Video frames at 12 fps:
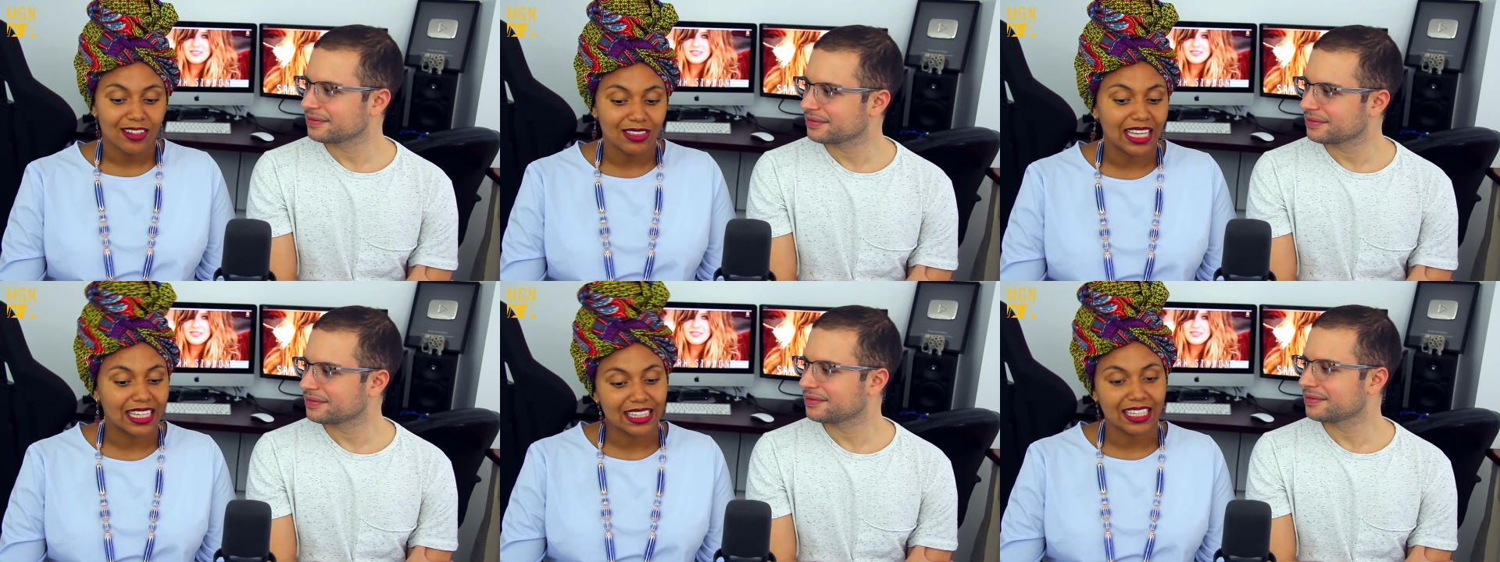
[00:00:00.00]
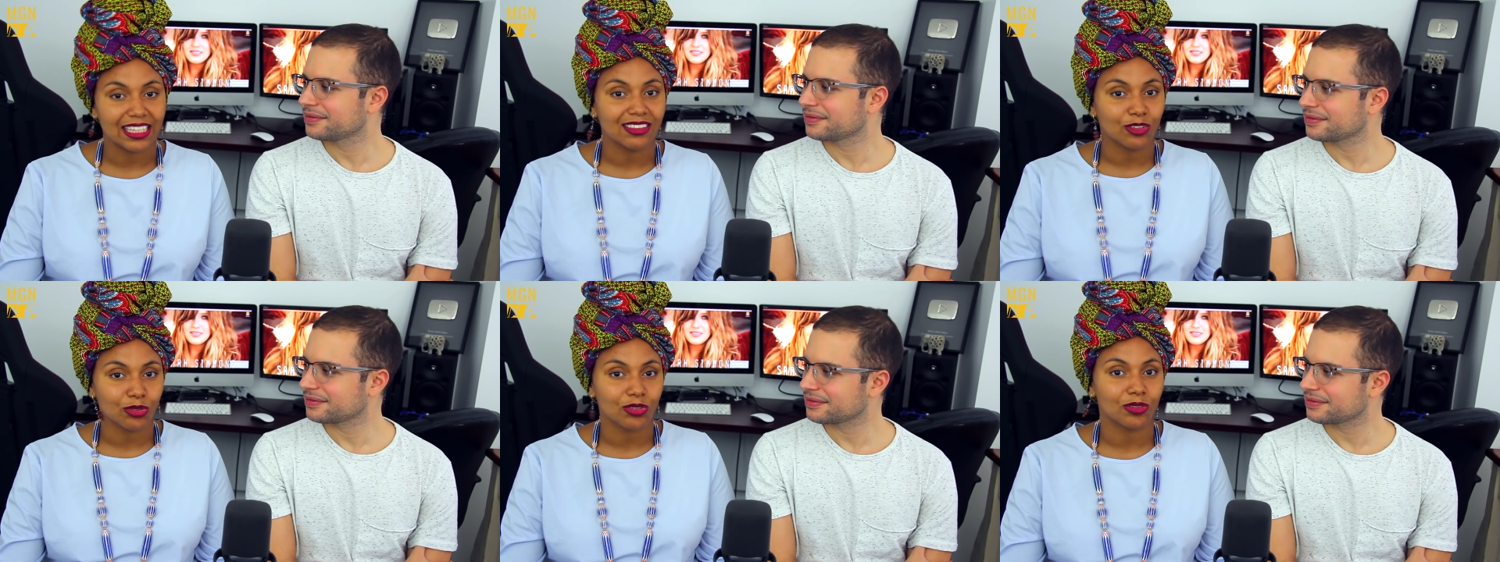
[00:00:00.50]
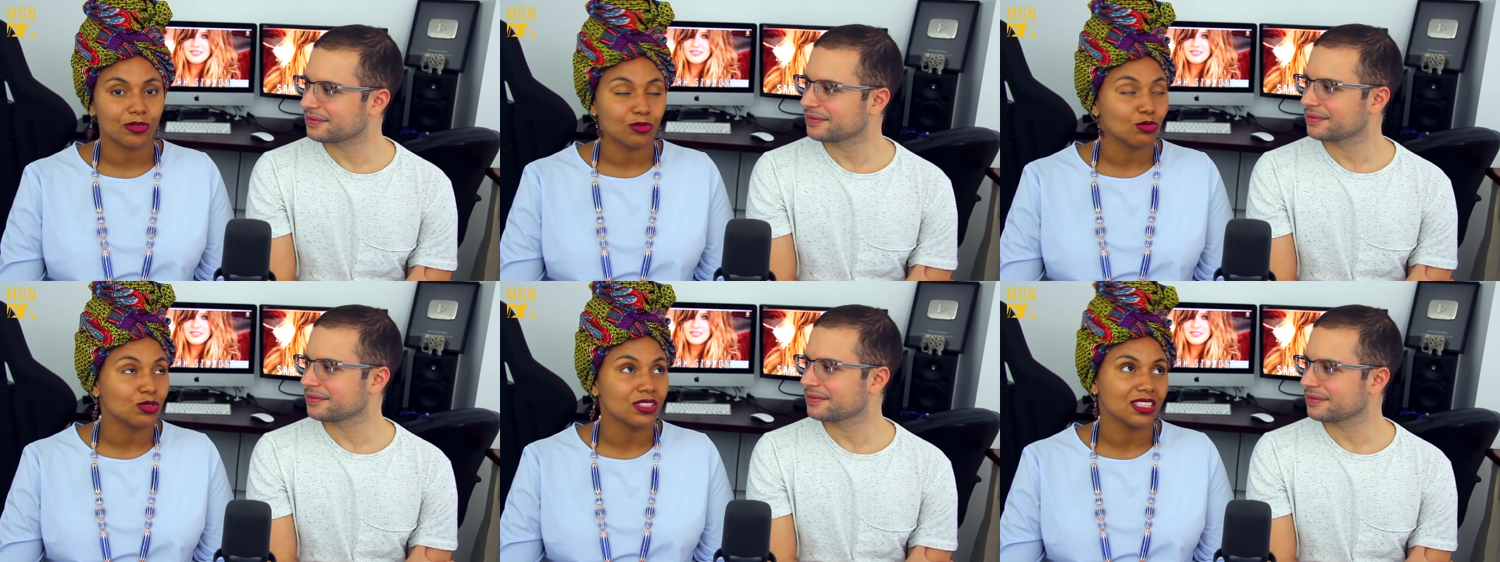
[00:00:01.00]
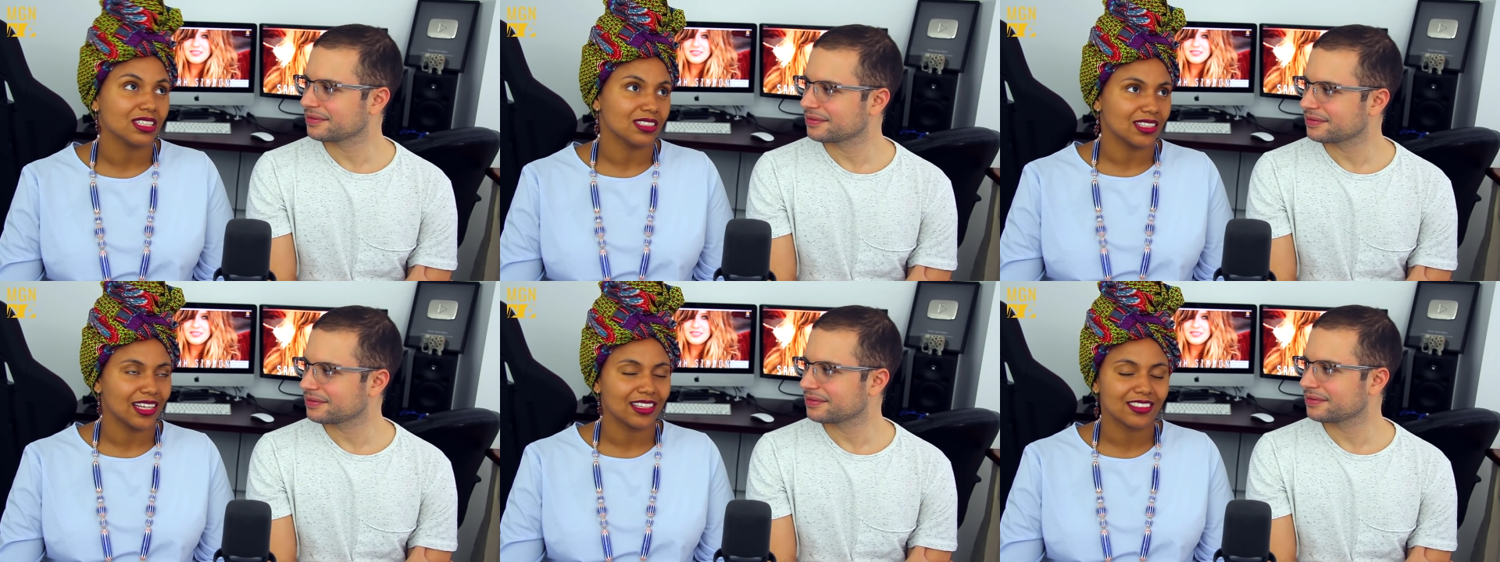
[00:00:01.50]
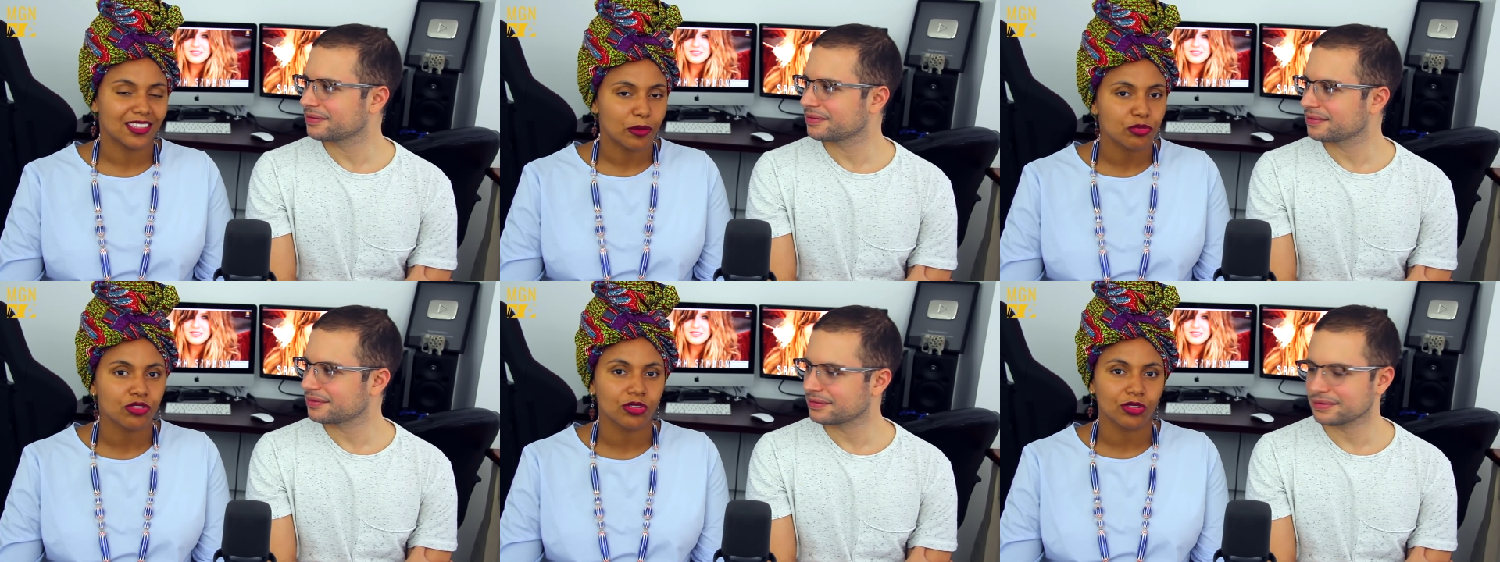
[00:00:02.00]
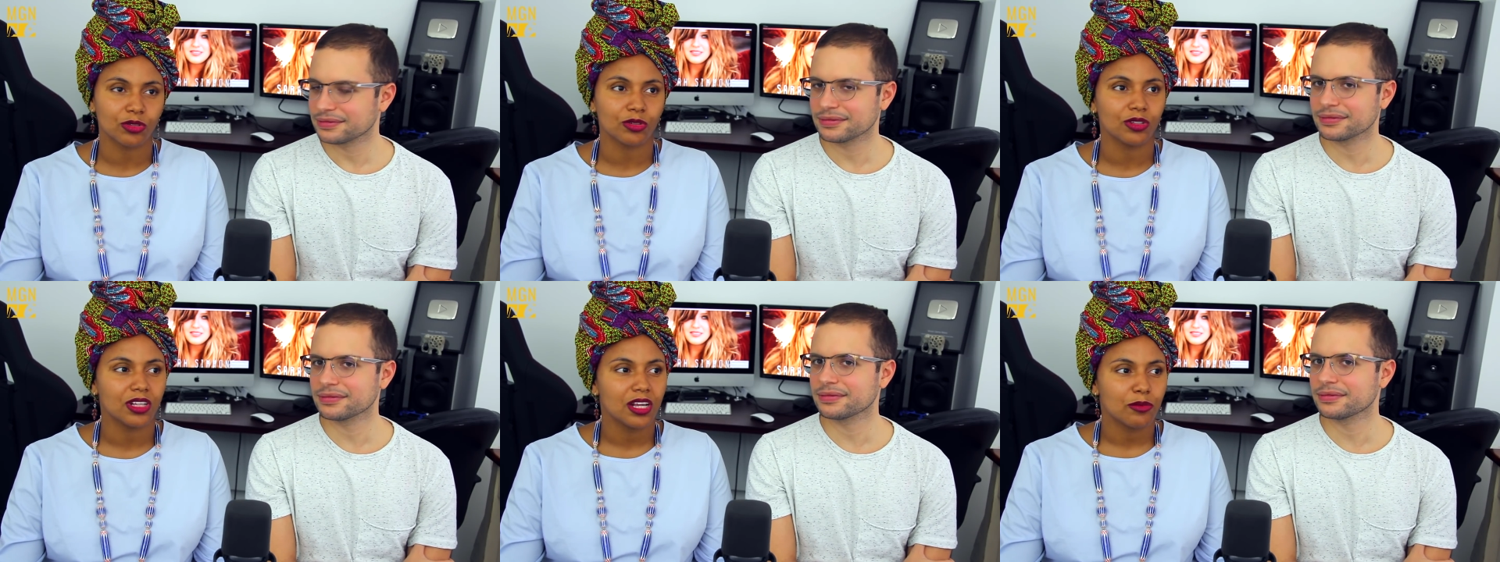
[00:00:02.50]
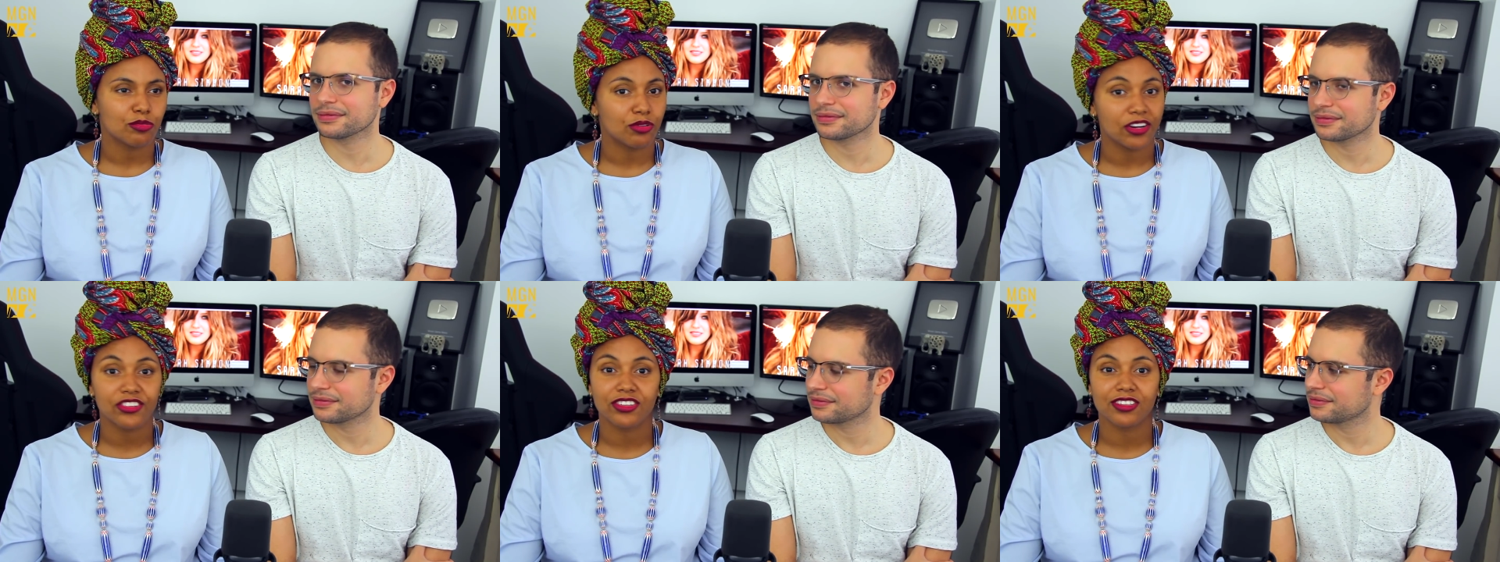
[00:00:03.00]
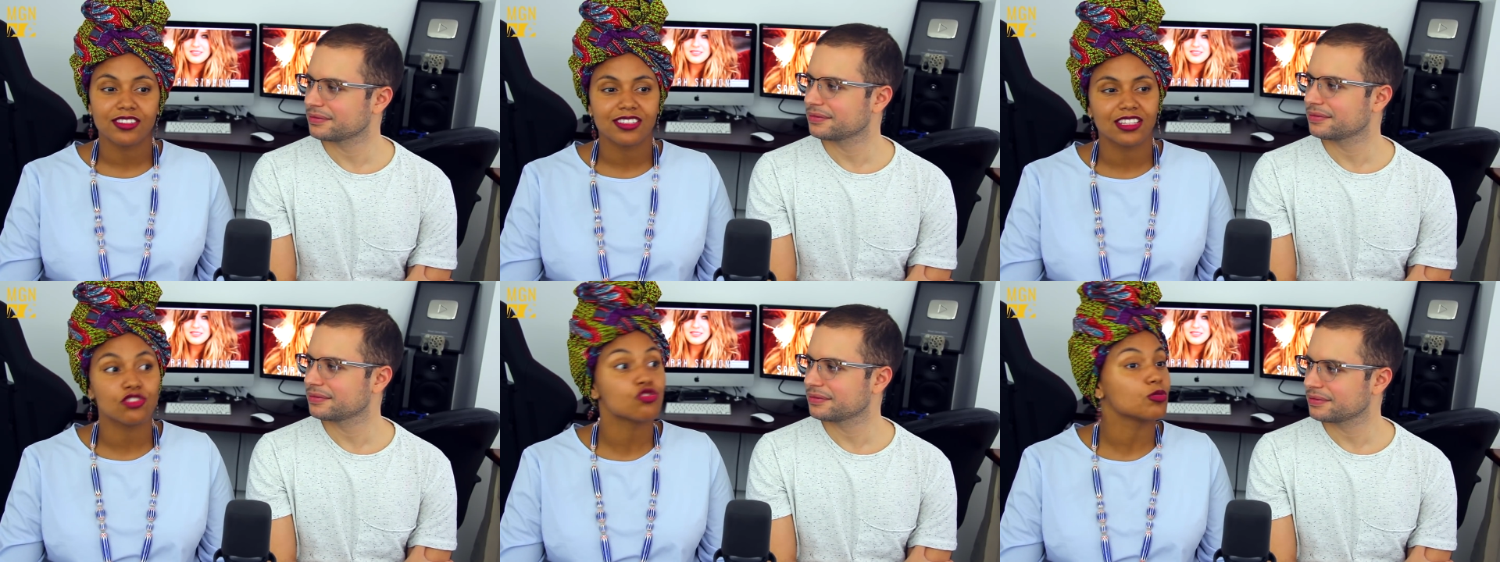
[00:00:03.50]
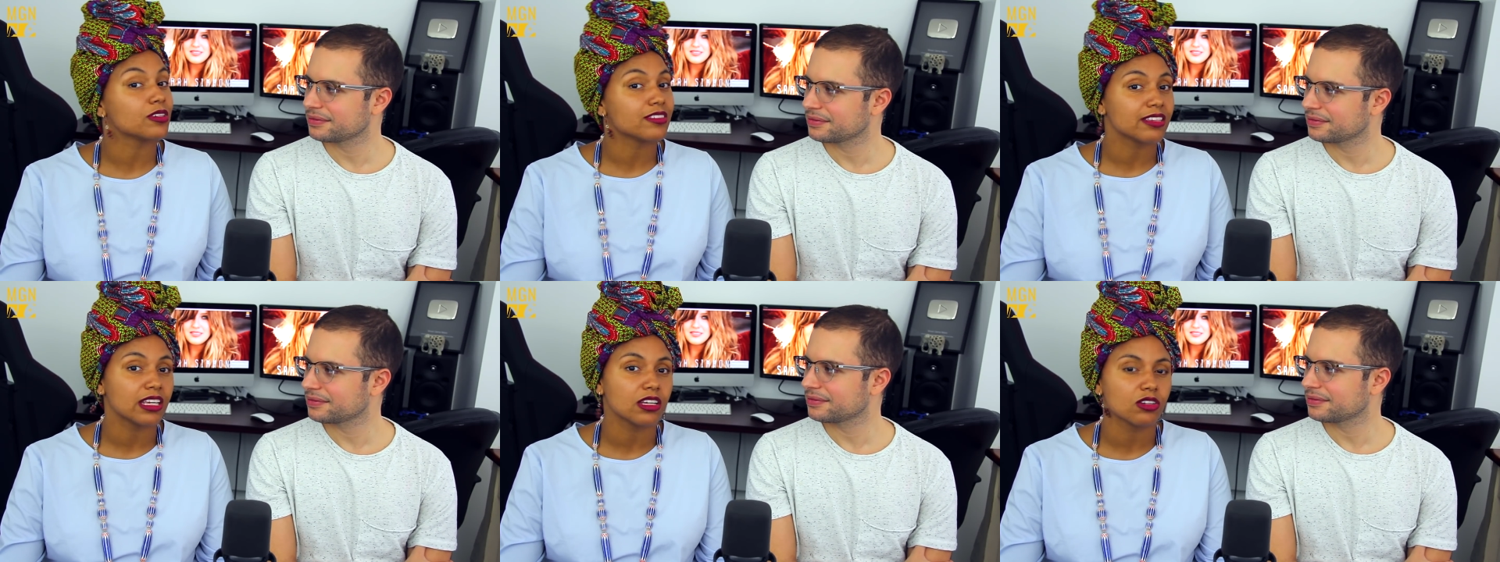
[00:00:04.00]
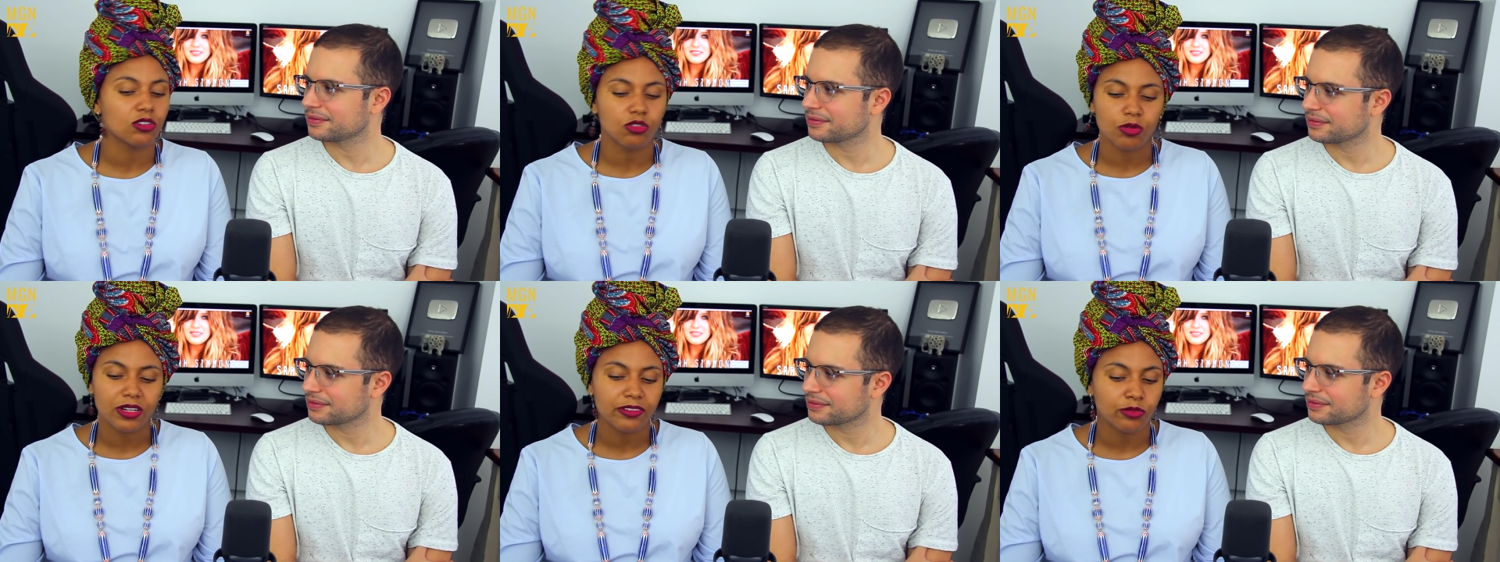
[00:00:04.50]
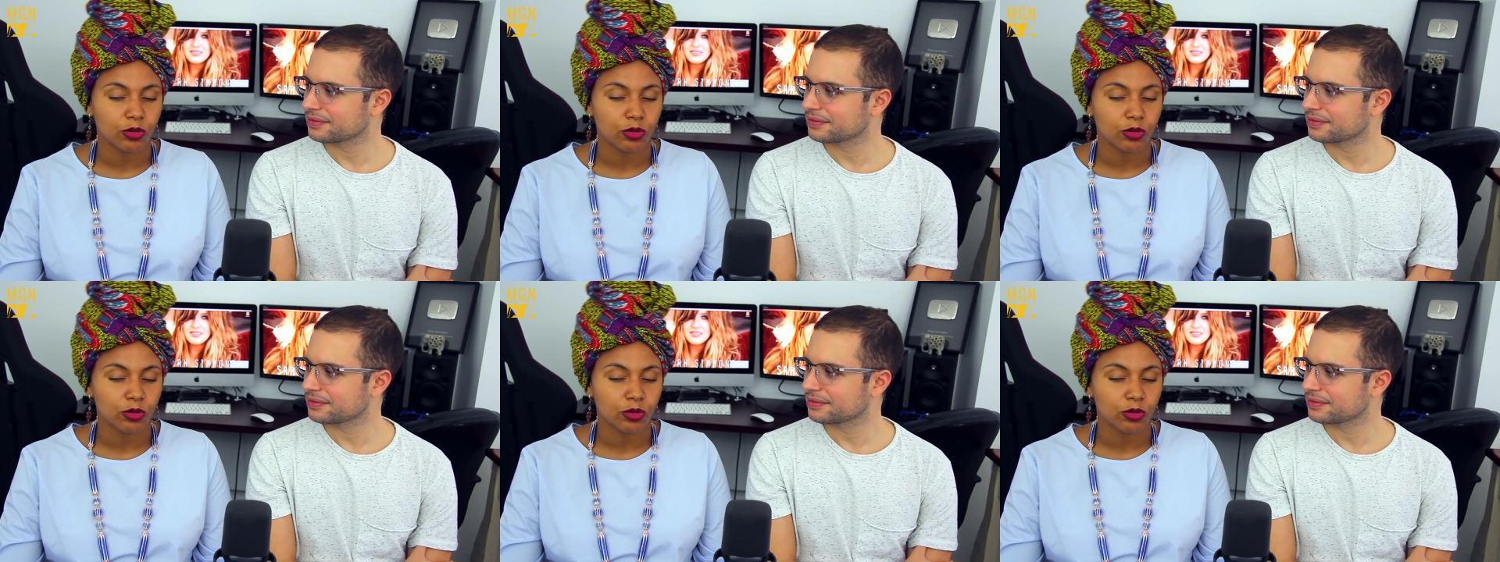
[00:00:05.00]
Speaker 1: lately. Those are really exceptional, precious, interesting, gritty